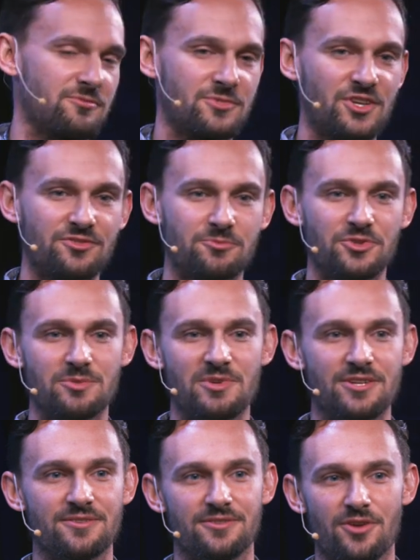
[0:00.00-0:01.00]
Doesn't really
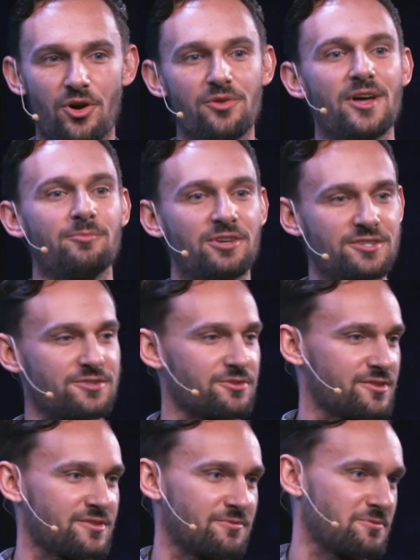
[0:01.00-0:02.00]
mean all that much
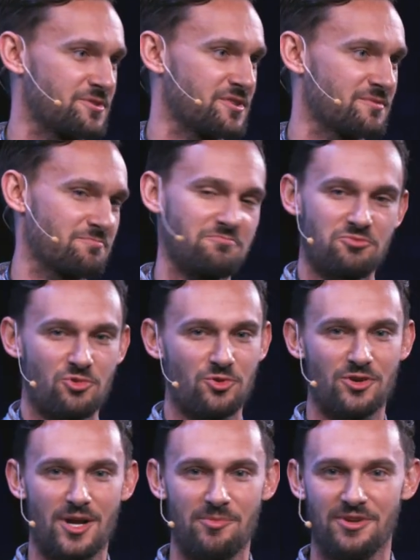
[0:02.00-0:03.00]
to us if we're just
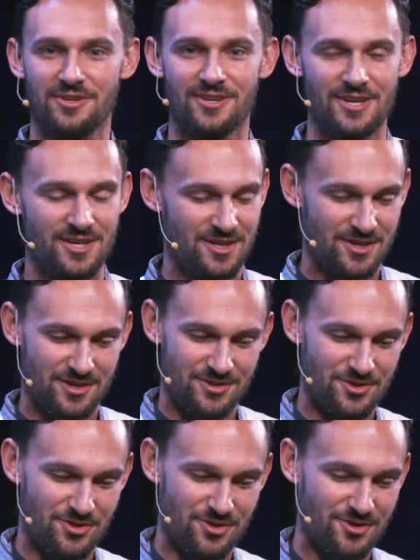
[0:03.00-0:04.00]
programming
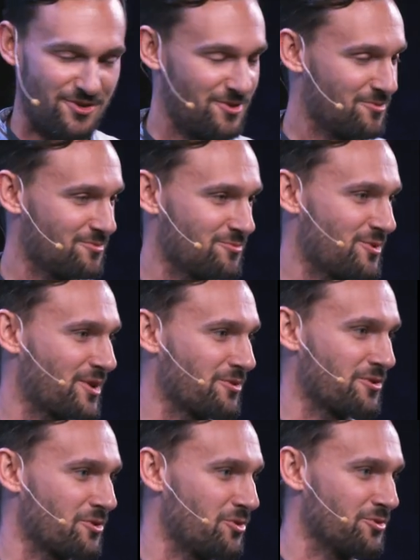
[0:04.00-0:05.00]
your
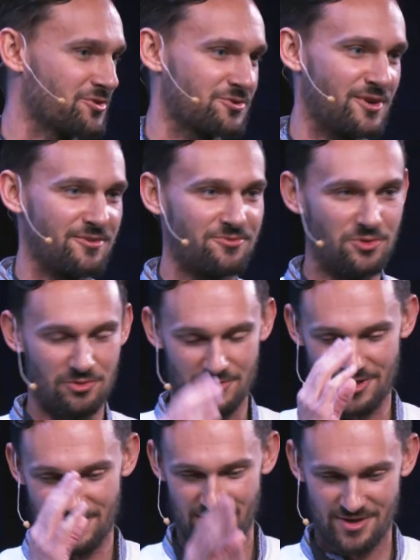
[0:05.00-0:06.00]
regular old
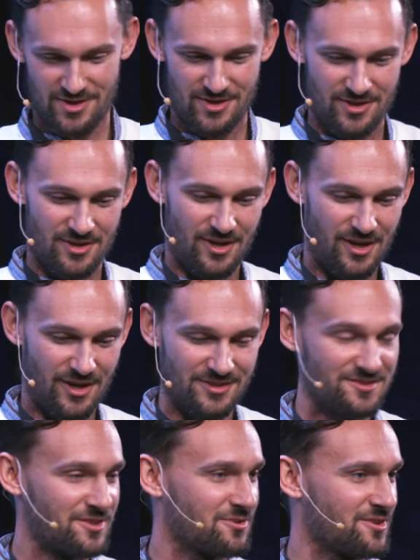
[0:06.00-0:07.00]
straightforward
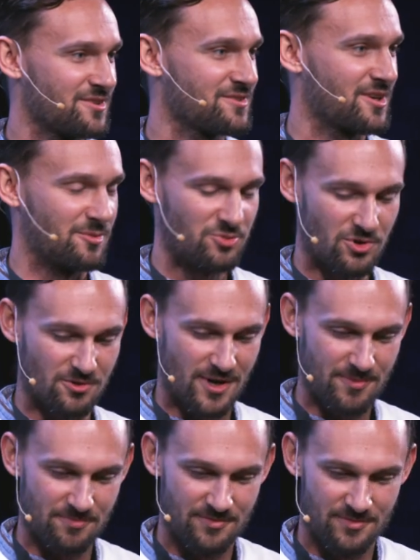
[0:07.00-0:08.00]
synchronous kind of program.